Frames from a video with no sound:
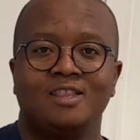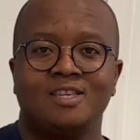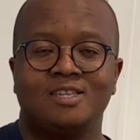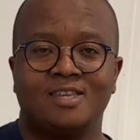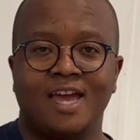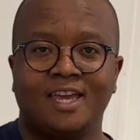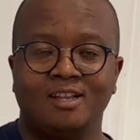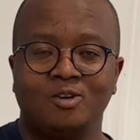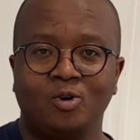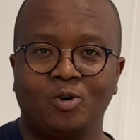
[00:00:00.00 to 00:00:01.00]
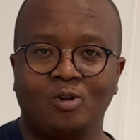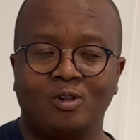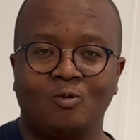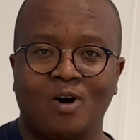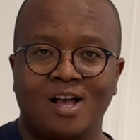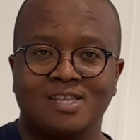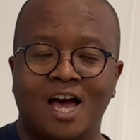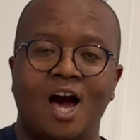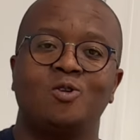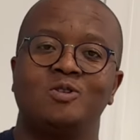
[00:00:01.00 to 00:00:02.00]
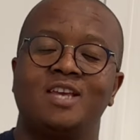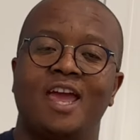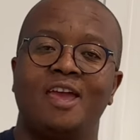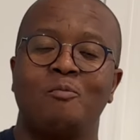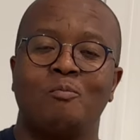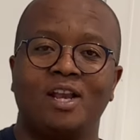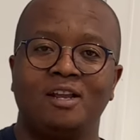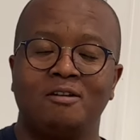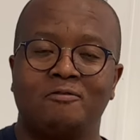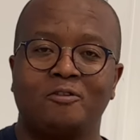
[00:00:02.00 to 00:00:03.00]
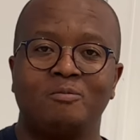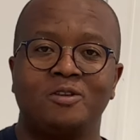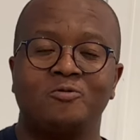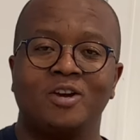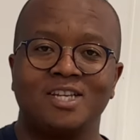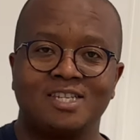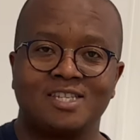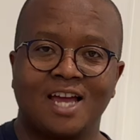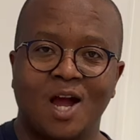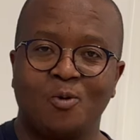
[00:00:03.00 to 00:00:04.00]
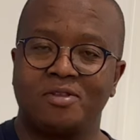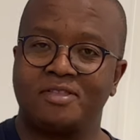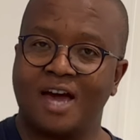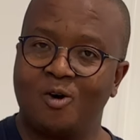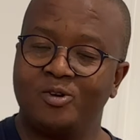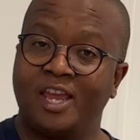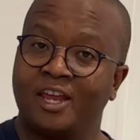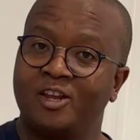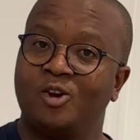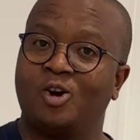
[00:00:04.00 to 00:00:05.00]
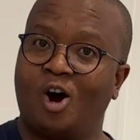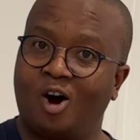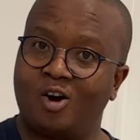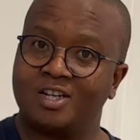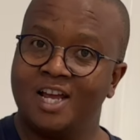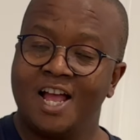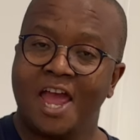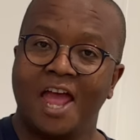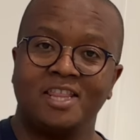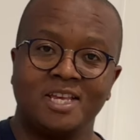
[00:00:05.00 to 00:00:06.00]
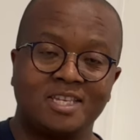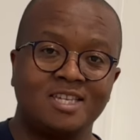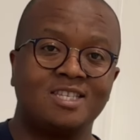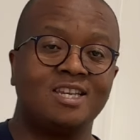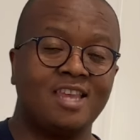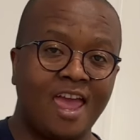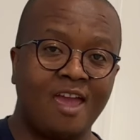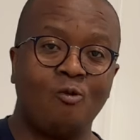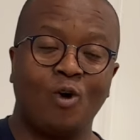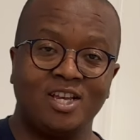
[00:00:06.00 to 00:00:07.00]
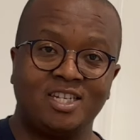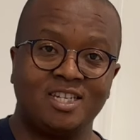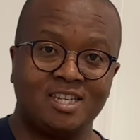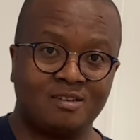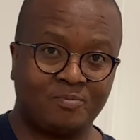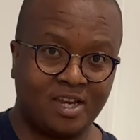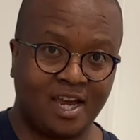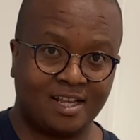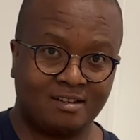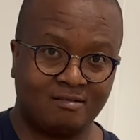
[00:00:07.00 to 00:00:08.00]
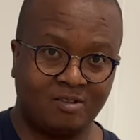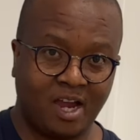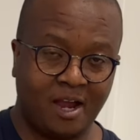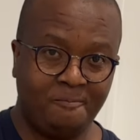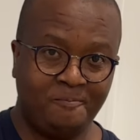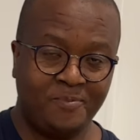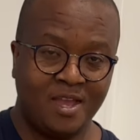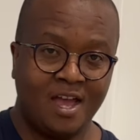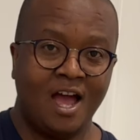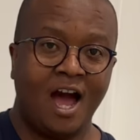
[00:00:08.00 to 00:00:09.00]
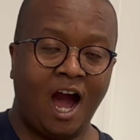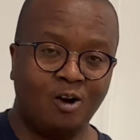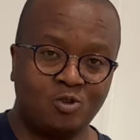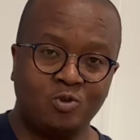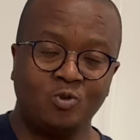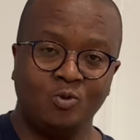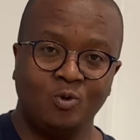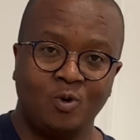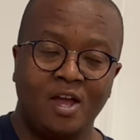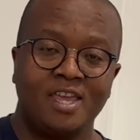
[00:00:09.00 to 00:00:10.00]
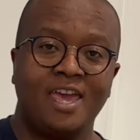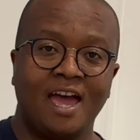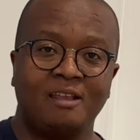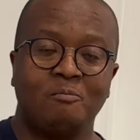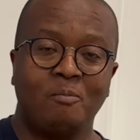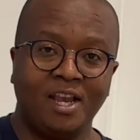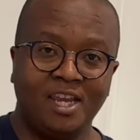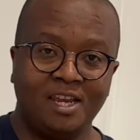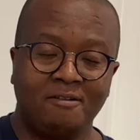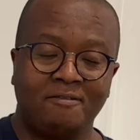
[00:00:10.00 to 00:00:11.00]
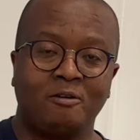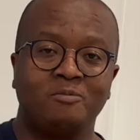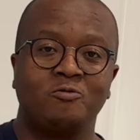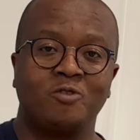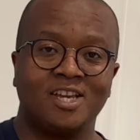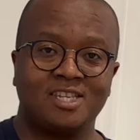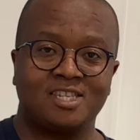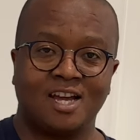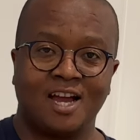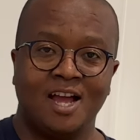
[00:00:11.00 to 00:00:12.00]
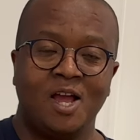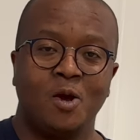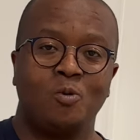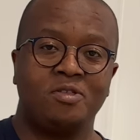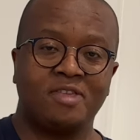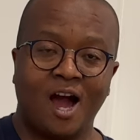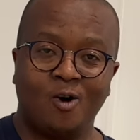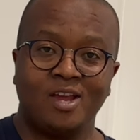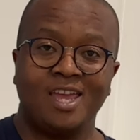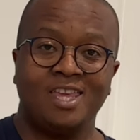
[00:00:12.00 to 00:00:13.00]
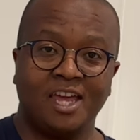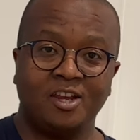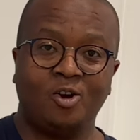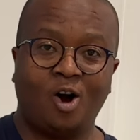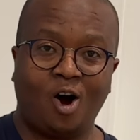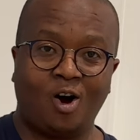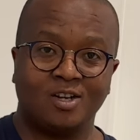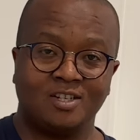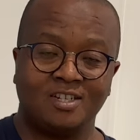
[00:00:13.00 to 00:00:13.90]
The second Google was how to take money from the register without getting caught. And this is the day when she disappeared, okay? How to get money from the register without getting caught.